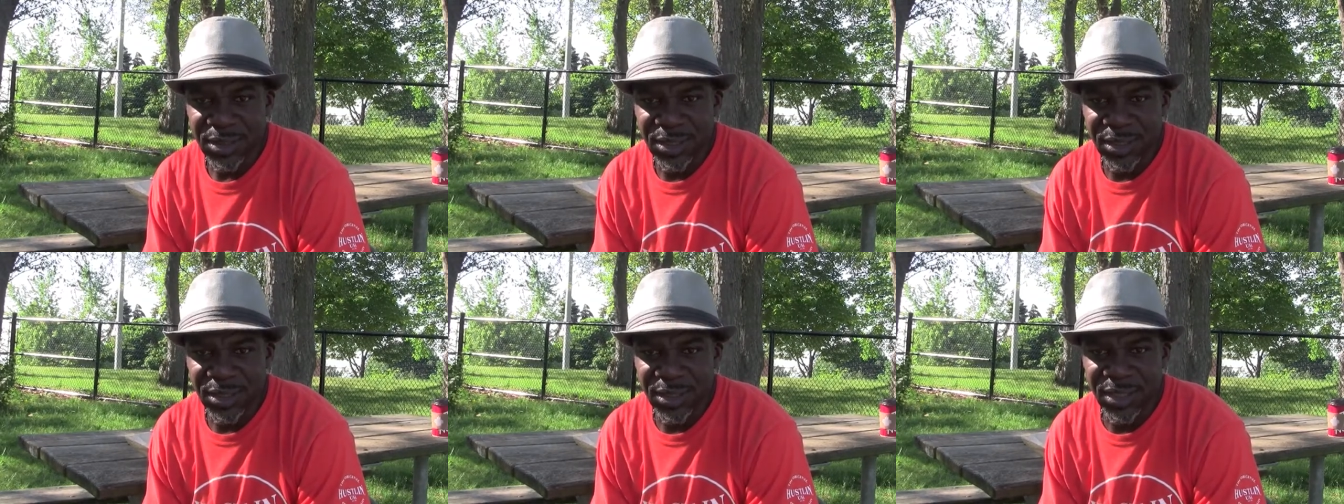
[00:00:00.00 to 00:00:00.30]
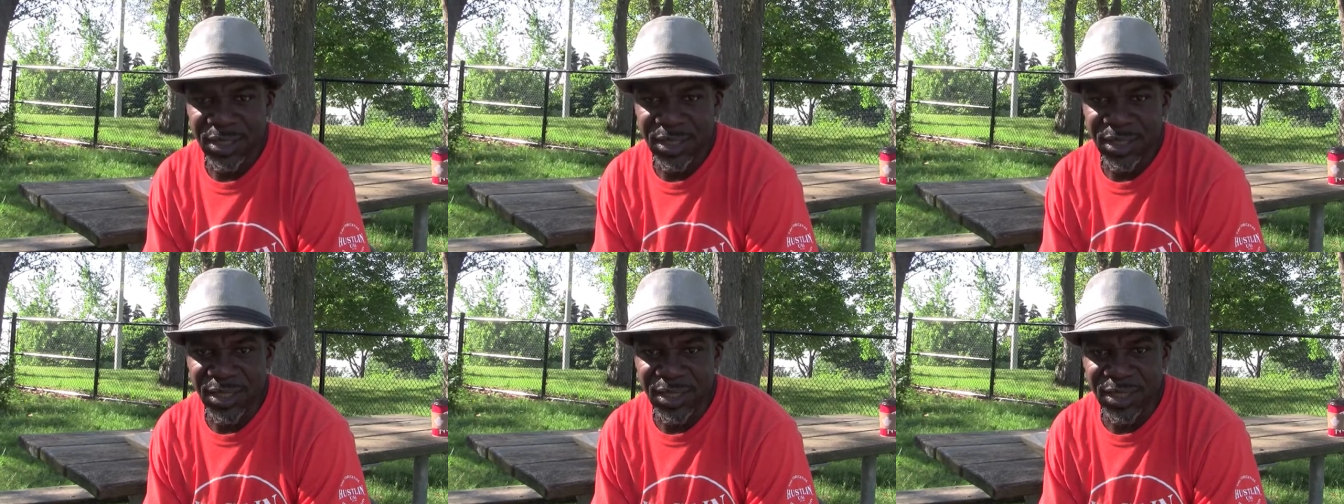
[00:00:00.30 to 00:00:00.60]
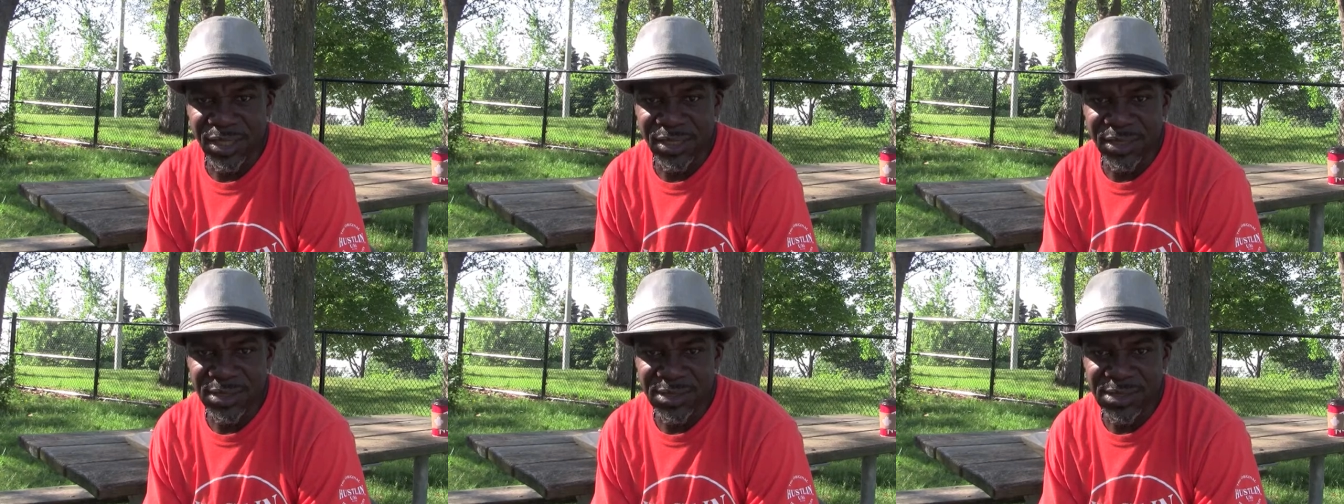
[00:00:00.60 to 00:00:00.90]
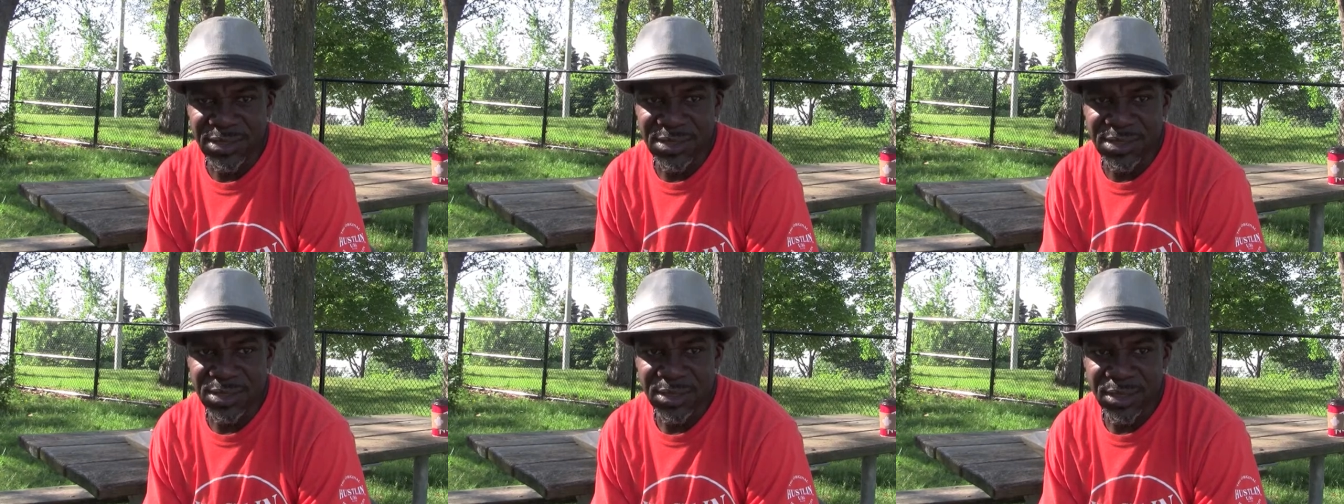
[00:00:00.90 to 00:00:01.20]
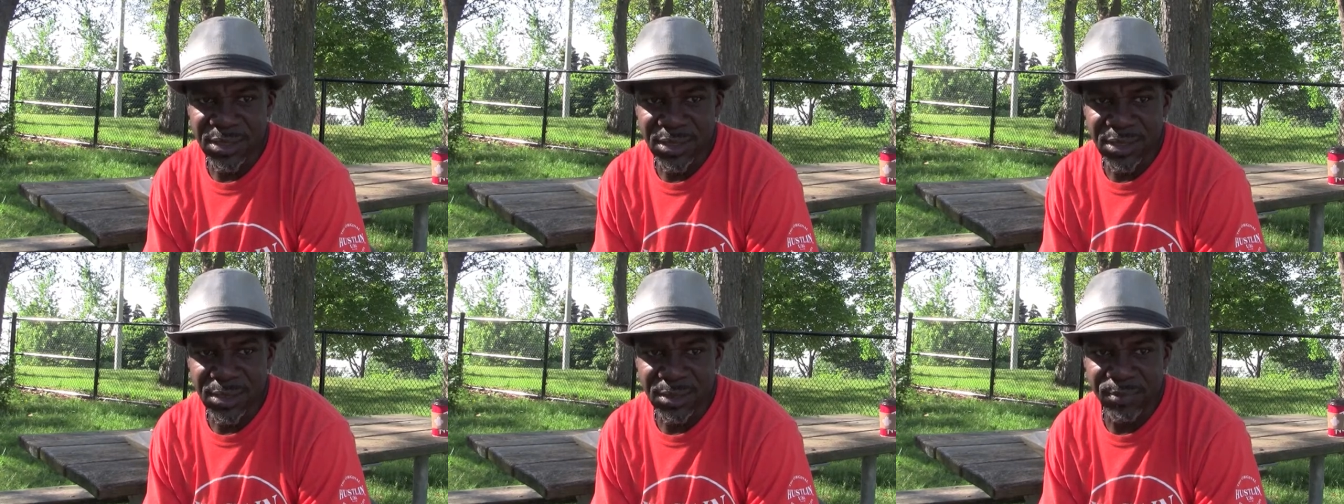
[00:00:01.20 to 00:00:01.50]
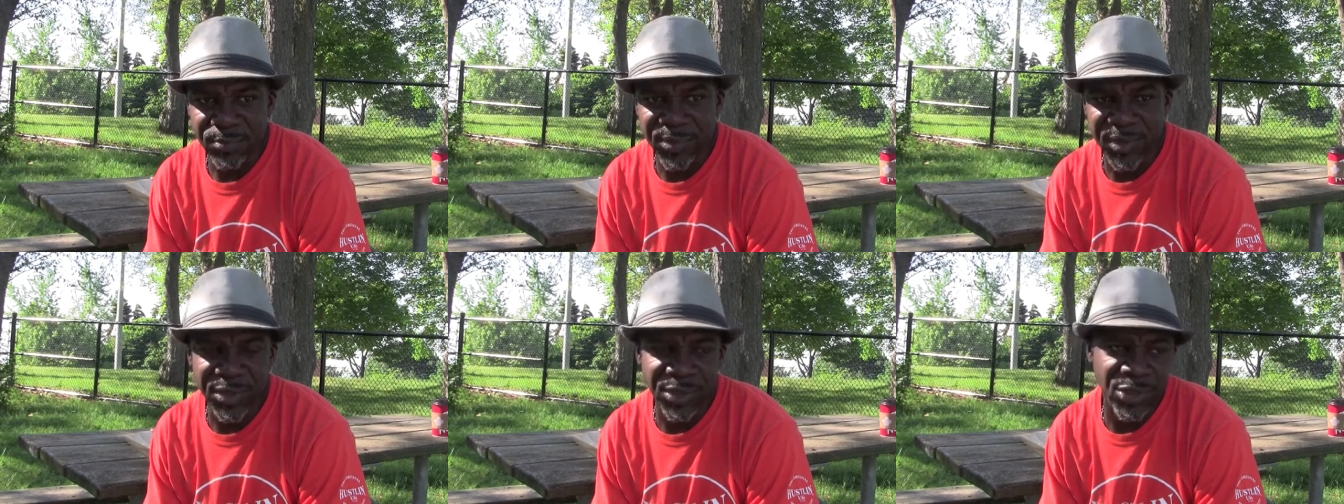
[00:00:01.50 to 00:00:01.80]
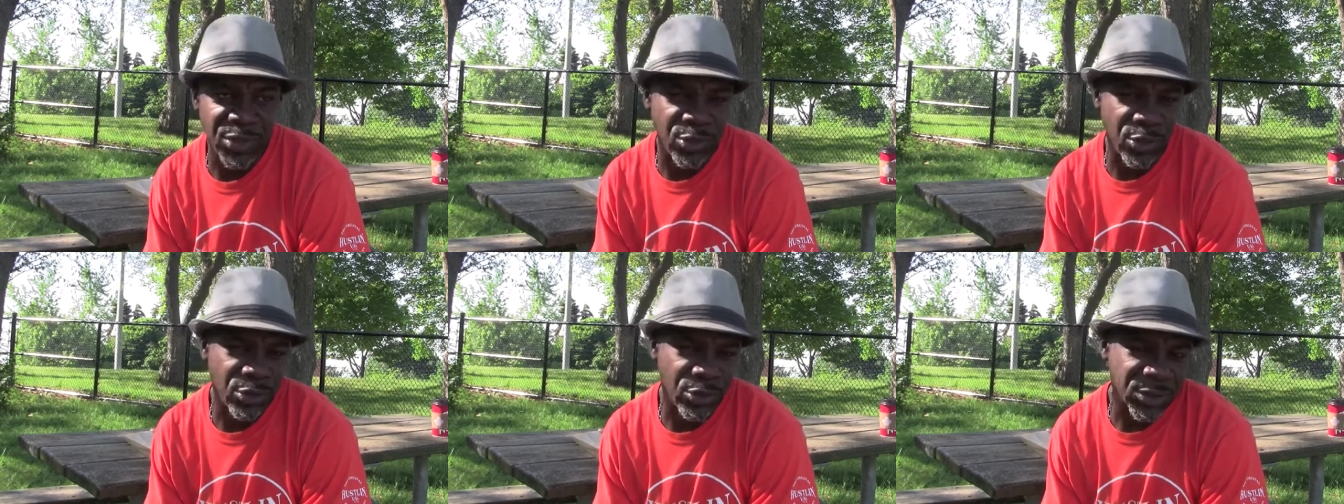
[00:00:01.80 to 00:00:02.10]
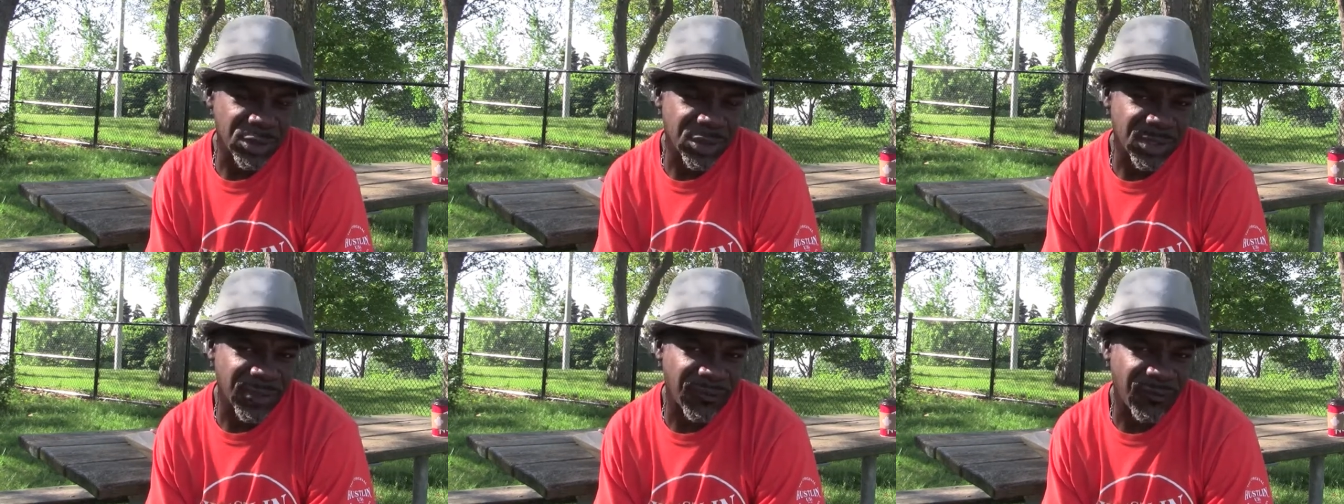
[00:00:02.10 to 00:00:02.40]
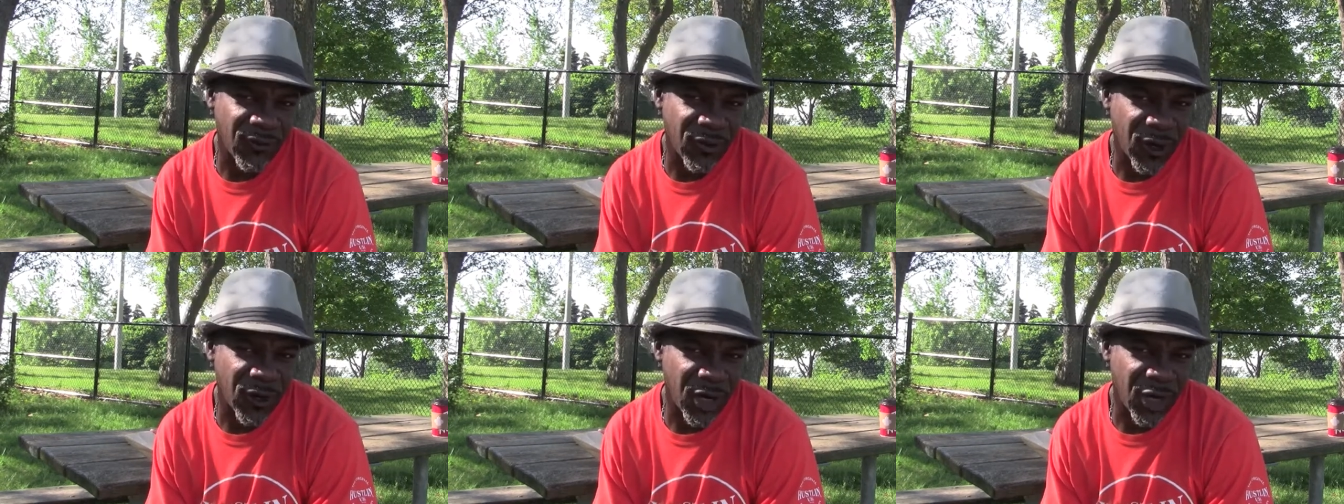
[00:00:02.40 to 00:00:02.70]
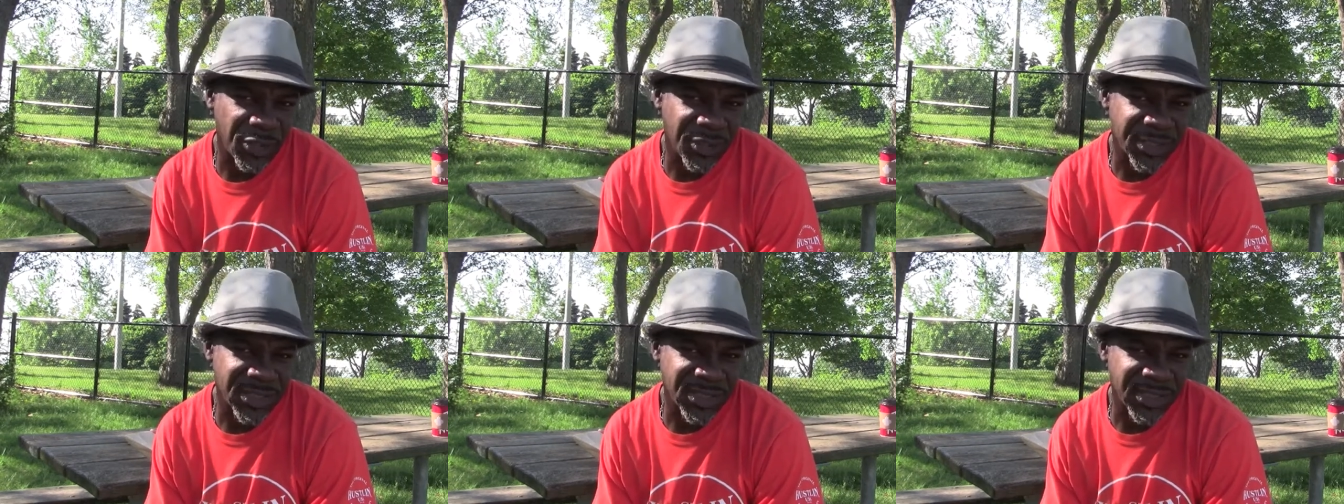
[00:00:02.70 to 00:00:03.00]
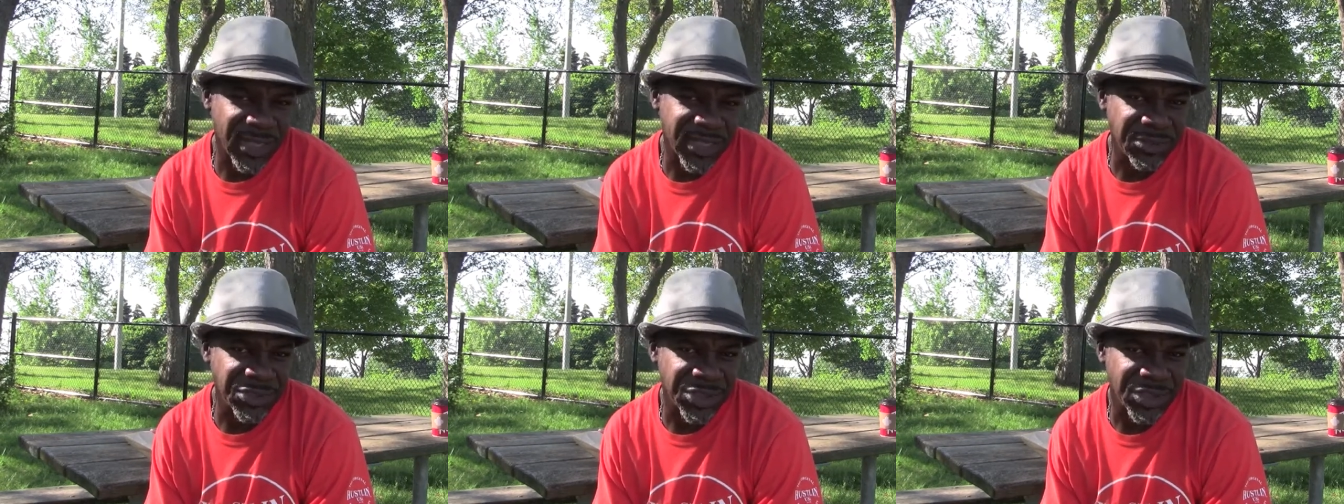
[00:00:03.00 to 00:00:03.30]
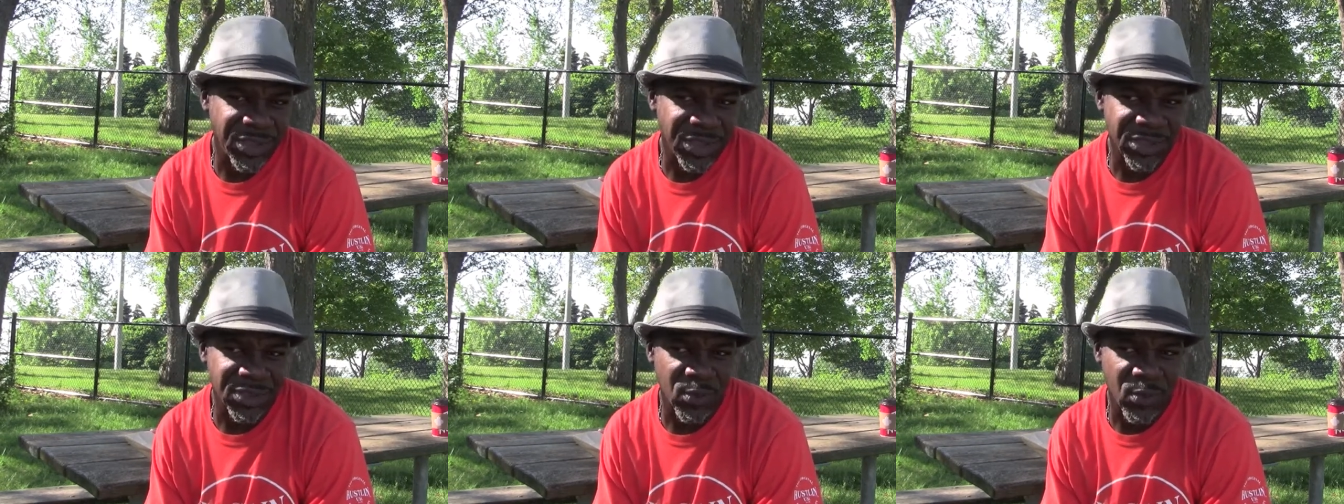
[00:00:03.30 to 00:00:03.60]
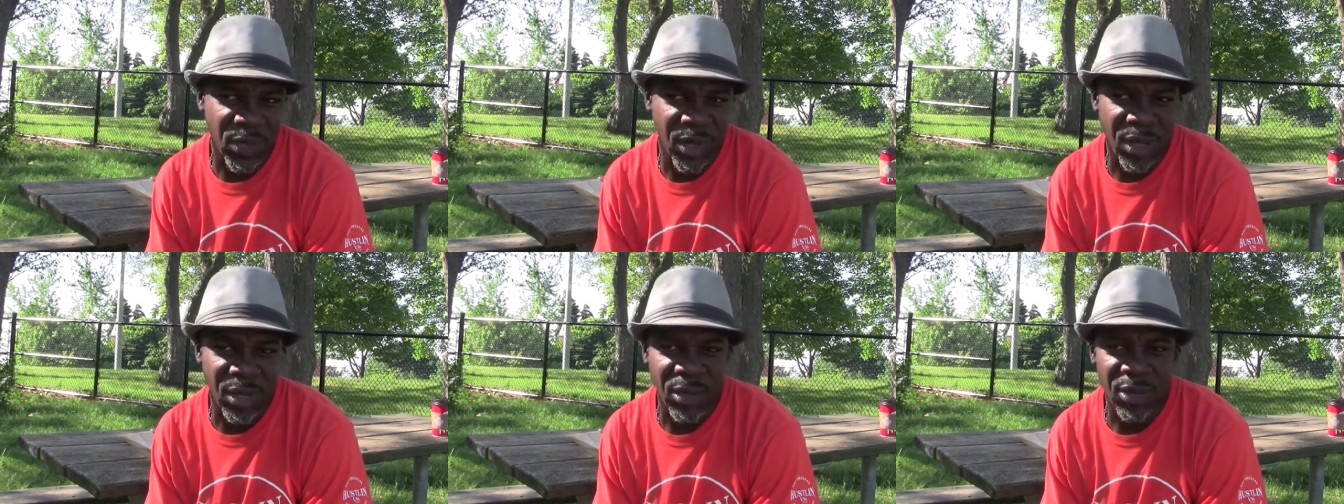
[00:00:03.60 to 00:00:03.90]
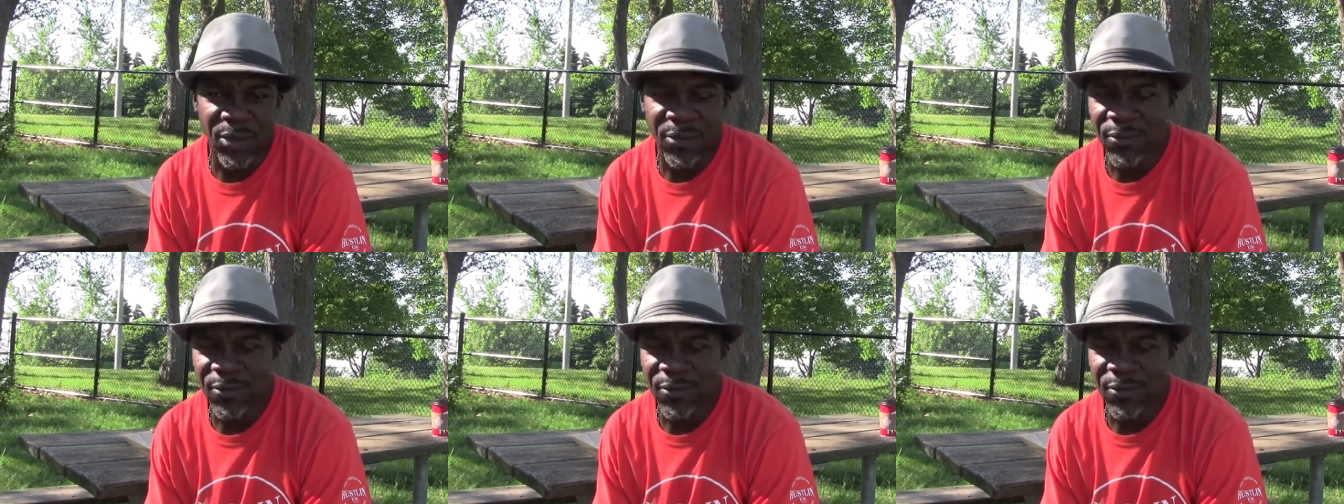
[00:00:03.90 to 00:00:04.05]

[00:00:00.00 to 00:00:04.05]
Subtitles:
is been used for our deception as well.